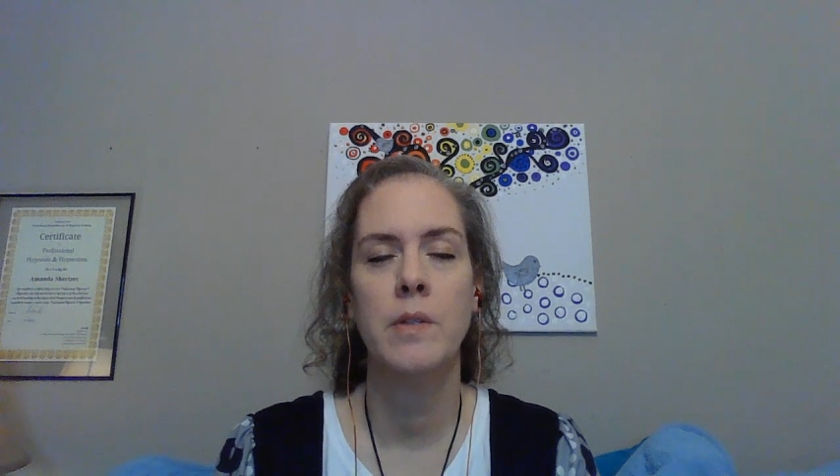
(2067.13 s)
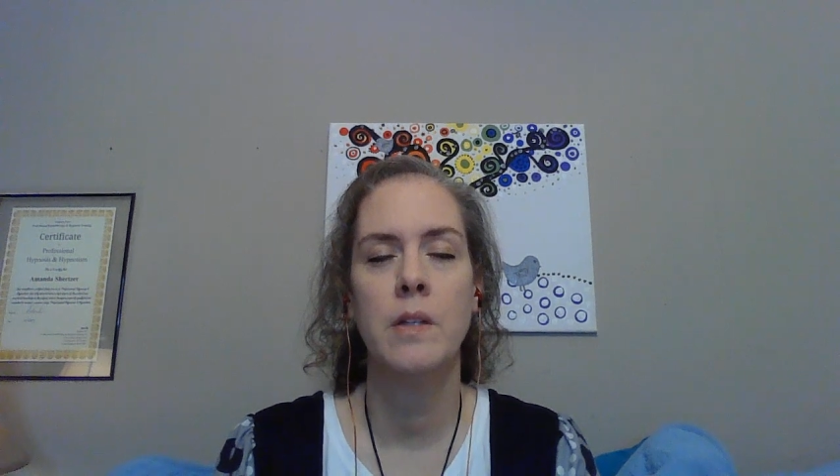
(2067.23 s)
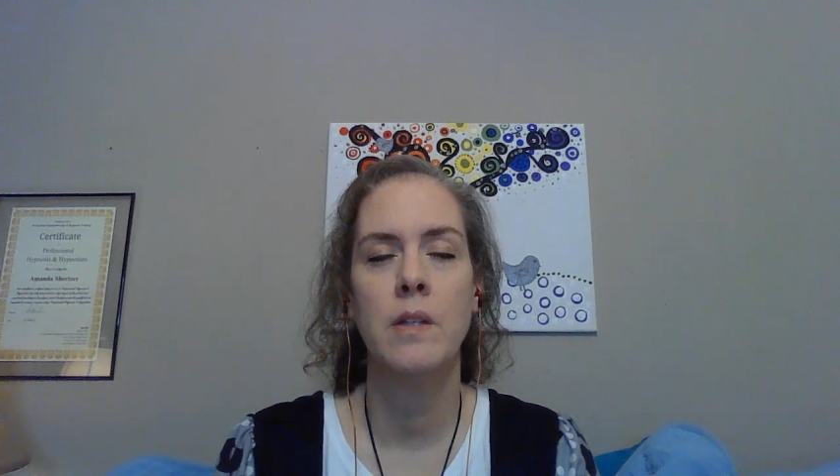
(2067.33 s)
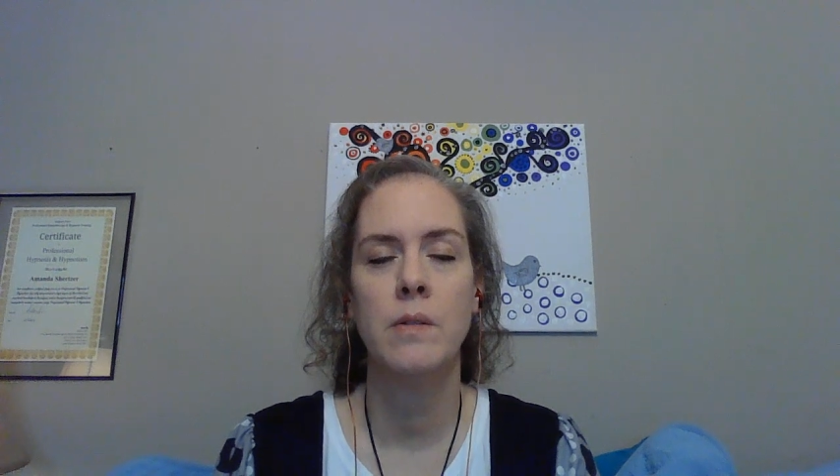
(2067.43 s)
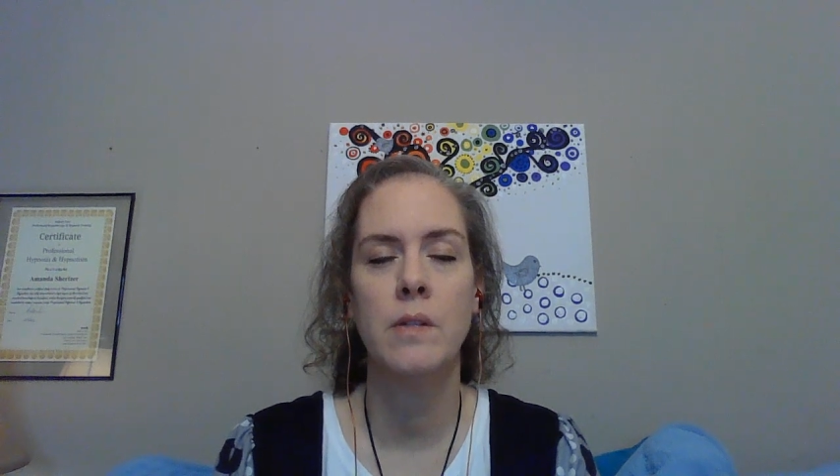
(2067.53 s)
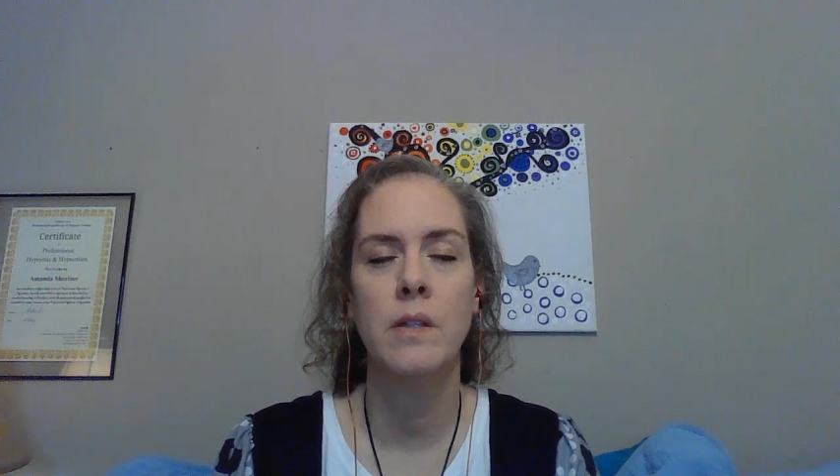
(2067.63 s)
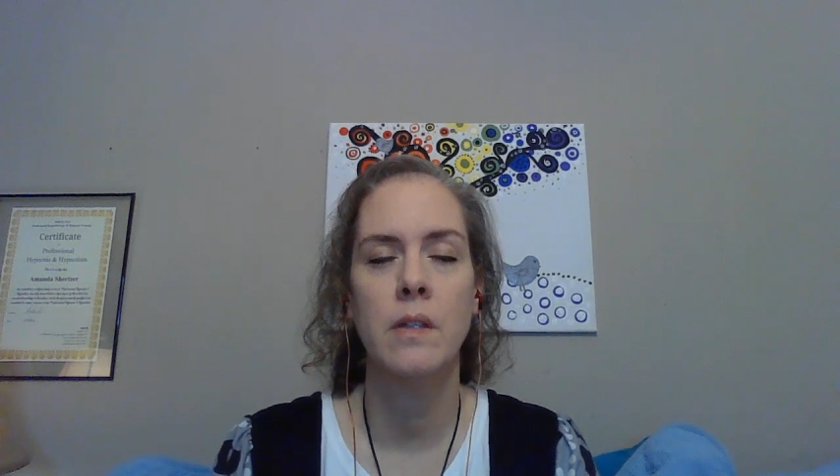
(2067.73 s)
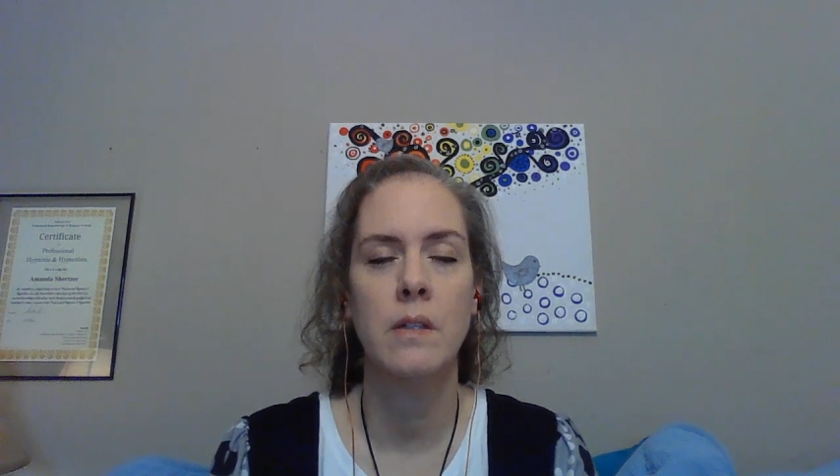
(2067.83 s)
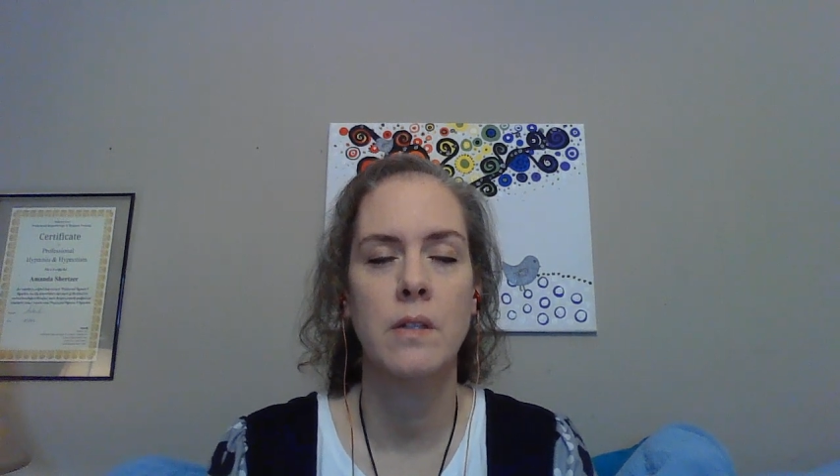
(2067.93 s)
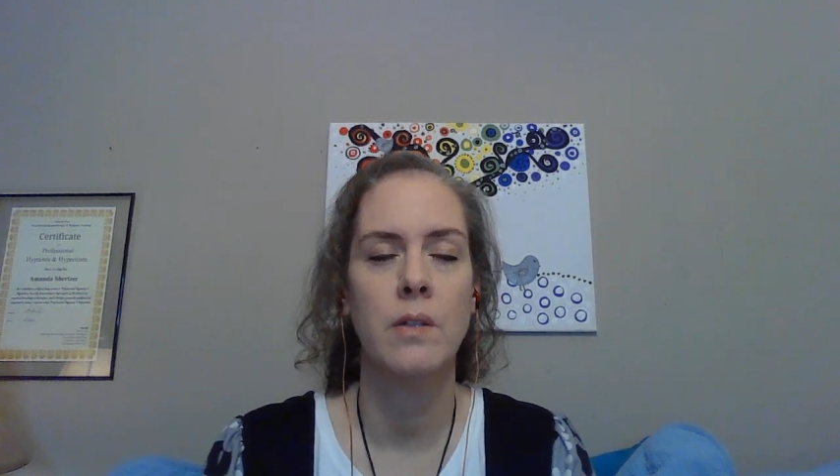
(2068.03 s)
to use it
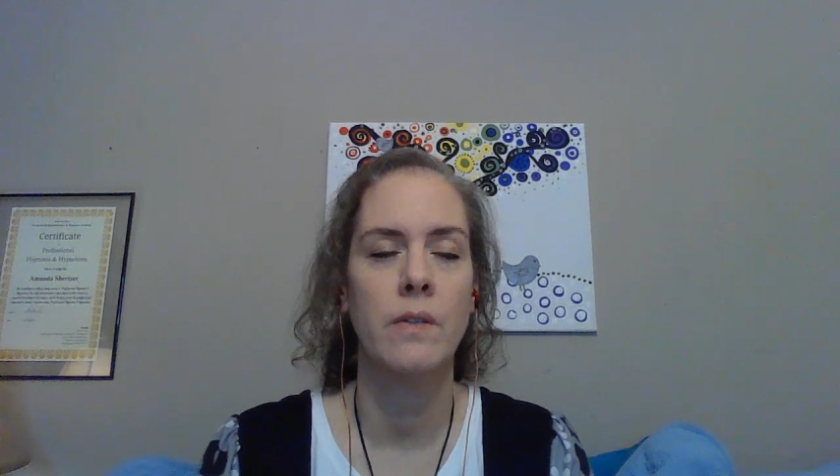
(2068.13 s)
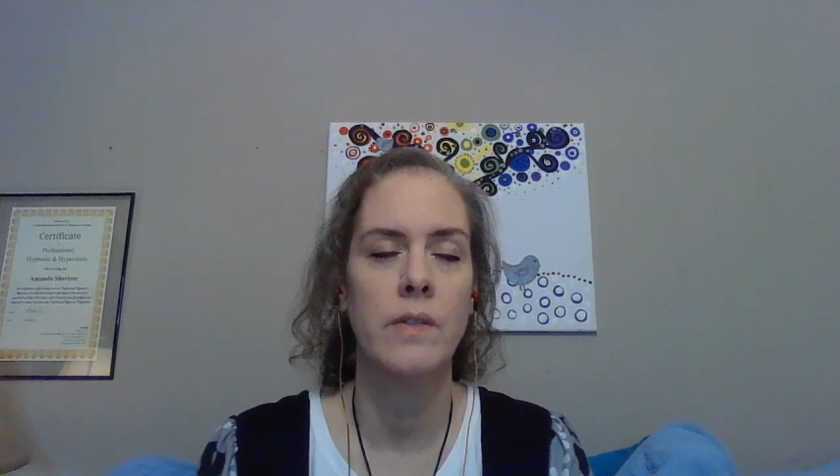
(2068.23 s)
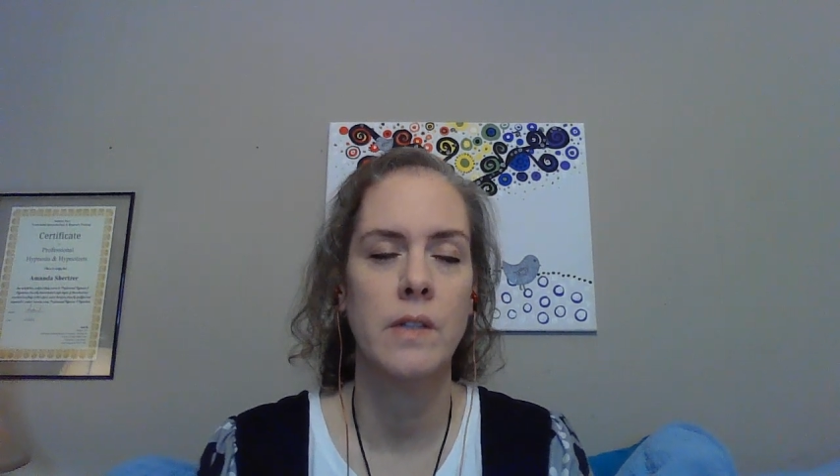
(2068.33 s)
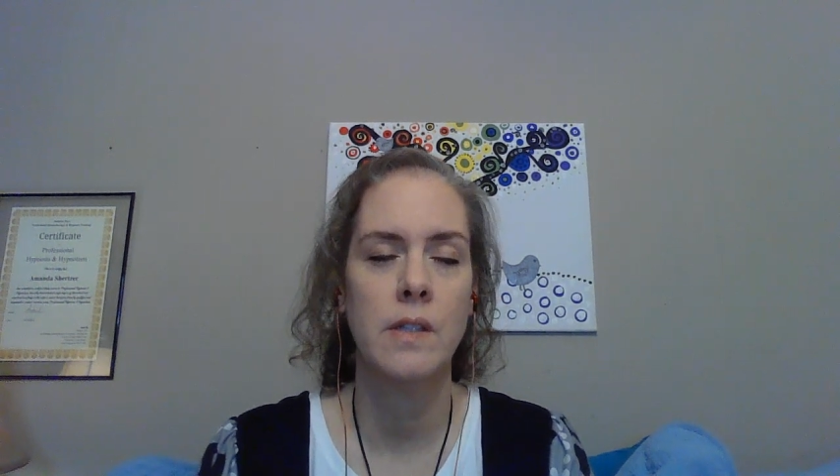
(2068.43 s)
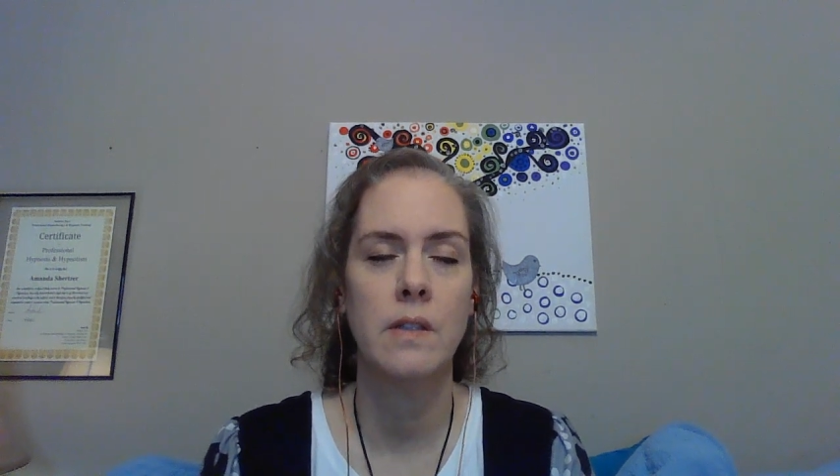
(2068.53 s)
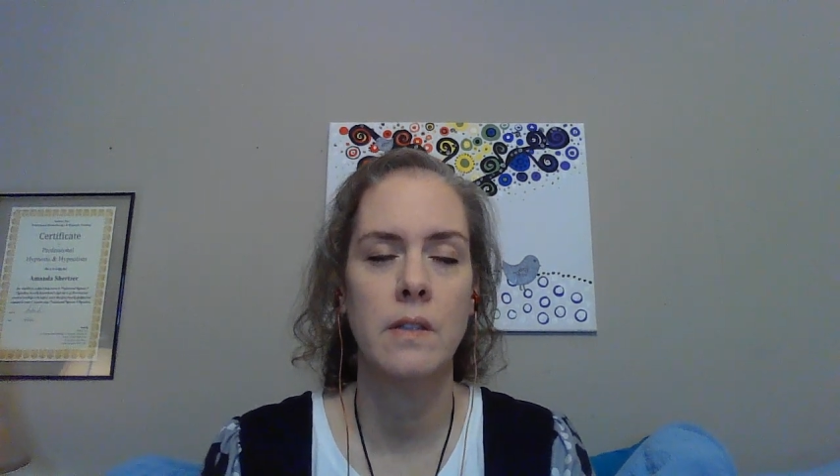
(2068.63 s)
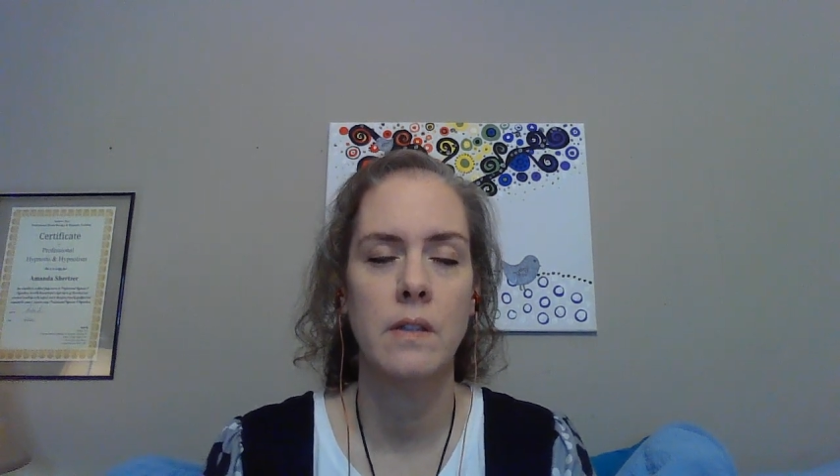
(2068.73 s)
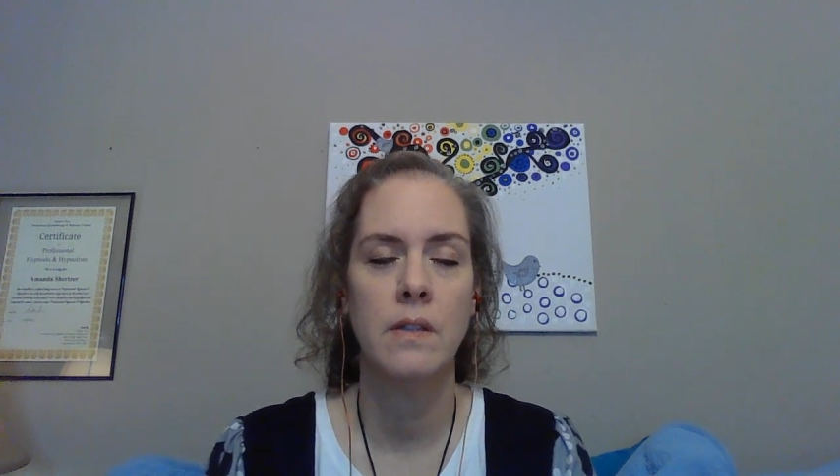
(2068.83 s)
in service